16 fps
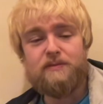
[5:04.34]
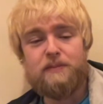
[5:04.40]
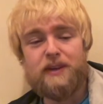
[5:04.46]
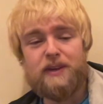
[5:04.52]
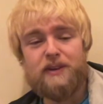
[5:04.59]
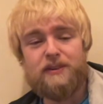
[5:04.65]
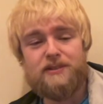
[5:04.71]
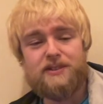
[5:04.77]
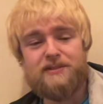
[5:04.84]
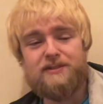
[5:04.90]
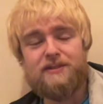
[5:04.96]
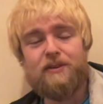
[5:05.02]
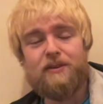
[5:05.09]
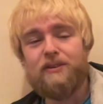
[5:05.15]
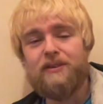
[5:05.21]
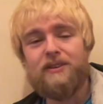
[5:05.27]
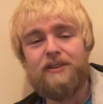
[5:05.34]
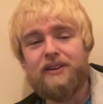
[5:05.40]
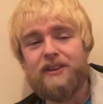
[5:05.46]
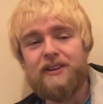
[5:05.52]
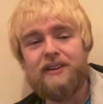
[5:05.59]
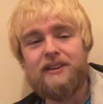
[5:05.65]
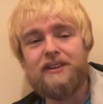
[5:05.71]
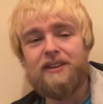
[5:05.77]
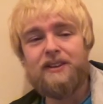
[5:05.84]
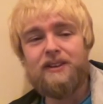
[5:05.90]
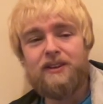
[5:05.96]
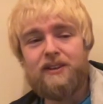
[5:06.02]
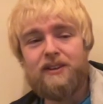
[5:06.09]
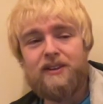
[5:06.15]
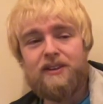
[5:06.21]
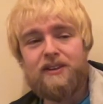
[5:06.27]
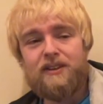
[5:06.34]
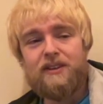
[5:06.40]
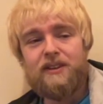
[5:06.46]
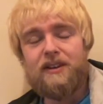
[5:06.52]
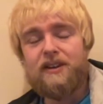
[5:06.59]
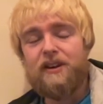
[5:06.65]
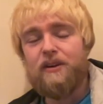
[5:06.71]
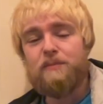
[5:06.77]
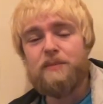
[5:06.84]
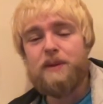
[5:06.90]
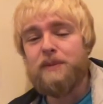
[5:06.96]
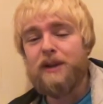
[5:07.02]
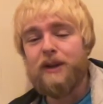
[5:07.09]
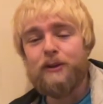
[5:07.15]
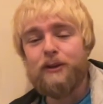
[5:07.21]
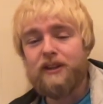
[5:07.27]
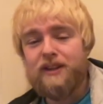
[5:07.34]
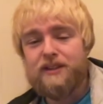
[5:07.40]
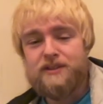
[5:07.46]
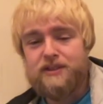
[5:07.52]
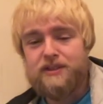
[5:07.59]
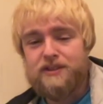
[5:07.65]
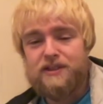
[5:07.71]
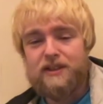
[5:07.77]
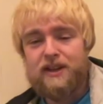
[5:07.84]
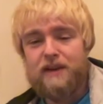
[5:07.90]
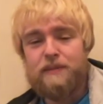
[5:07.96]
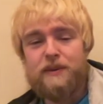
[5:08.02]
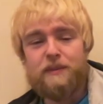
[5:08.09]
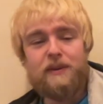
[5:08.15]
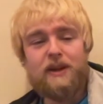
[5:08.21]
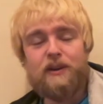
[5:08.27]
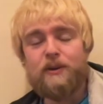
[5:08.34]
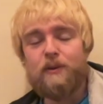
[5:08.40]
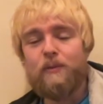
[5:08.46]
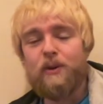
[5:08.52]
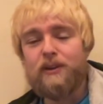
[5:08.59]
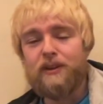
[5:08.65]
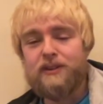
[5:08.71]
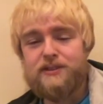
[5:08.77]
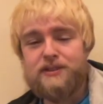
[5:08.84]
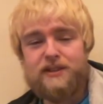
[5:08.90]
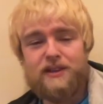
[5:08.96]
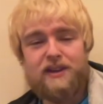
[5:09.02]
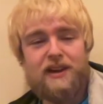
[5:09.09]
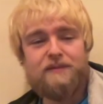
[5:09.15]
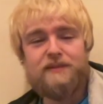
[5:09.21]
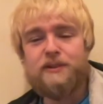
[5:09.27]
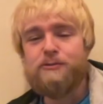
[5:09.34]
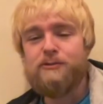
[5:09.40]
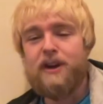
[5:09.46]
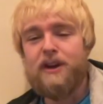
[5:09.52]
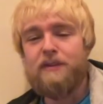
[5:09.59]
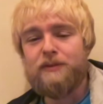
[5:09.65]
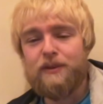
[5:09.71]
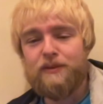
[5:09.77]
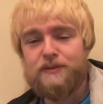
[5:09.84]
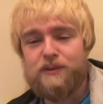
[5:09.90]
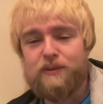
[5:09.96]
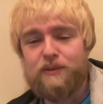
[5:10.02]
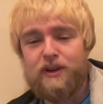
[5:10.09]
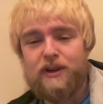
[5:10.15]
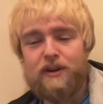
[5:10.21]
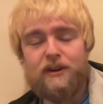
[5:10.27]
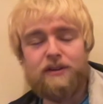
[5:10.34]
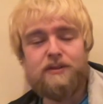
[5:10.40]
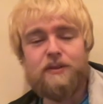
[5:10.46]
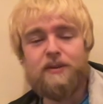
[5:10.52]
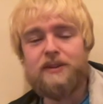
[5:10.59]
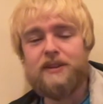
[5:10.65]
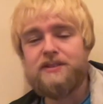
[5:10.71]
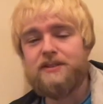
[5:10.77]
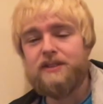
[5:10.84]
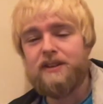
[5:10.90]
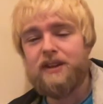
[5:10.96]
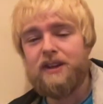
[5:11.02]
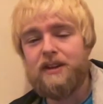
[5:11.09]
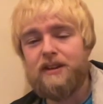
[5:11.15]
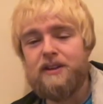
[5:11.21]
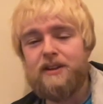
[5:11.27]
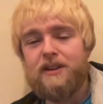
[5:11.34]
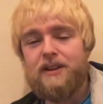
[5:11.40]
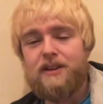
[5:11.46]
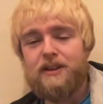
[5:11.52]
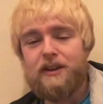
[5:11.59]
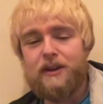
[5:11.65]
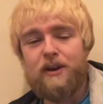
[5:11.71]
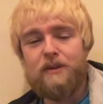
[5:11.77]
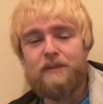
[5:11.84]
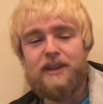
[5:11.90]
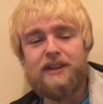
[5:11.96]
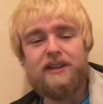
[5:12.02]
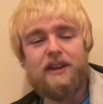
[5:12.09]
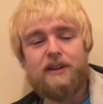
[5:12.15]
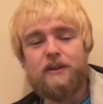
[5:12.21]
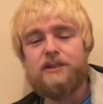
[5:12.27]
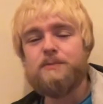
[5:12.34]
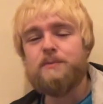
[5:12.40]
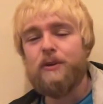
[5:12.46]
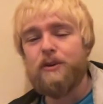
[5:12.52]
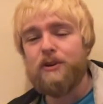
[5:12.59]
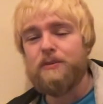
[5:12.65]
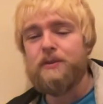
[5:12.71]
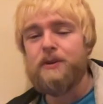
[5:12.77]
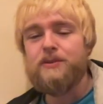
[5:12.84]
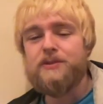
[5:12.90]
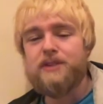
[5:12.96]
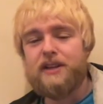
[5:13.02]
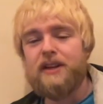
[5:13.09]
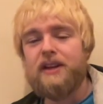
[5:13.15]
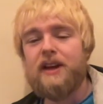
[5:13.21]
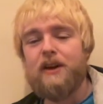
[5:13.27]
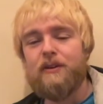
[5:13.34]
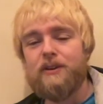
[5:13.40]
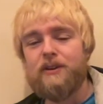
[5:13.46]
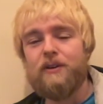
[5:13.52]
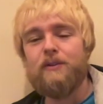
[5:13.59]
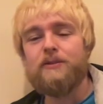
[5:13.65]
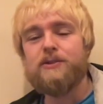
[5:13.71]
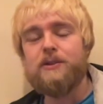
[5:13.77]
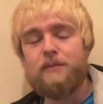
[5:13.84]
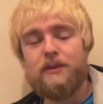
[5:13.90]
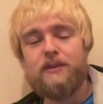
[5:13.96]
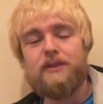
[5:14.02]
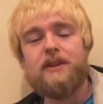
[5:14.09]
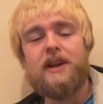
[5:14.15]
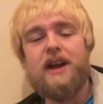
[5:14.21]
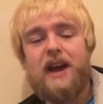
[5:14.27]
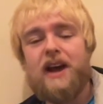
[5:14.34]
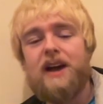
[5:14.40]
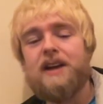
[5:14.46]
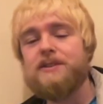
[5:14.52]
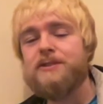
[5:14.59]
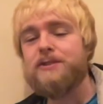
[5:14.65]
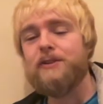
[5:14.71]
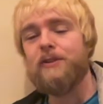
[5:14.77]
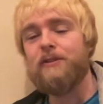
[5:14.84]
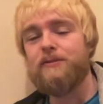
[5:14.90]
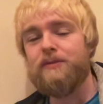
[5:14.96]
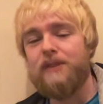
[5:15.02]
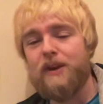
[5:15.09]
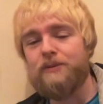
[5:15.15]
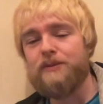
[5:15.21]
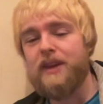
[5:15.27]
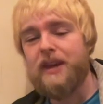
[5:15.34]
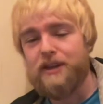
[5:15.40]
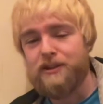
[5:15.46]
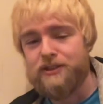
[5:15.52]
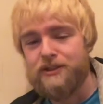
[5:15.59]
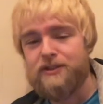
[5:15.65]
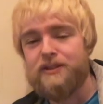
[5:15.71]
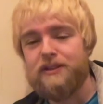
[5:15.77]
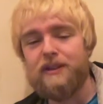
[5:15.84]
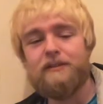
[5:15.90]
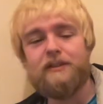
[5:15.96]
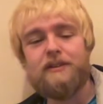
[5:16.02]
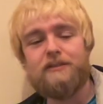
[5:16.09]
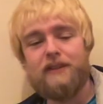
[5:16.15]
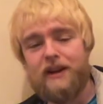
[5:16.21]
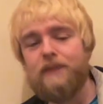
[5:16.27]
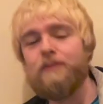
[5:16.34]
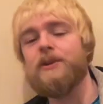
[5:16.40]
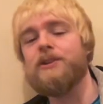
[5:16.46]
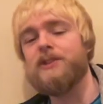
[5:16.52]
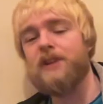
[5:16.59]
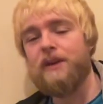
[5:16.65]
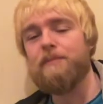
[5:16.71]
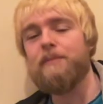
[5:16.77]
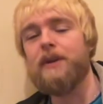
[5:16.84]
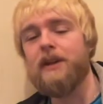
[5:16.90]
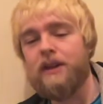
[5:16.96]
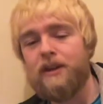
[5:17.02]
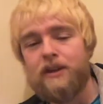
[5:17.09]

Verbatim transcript: because it's not gonna you know, people are going to listen to that. People are going to want to listen to that if they're driving off to work or doing this and that. You know what I mean? I know it's punk music and counterculture, but there are still foundations of lyric writing which can be,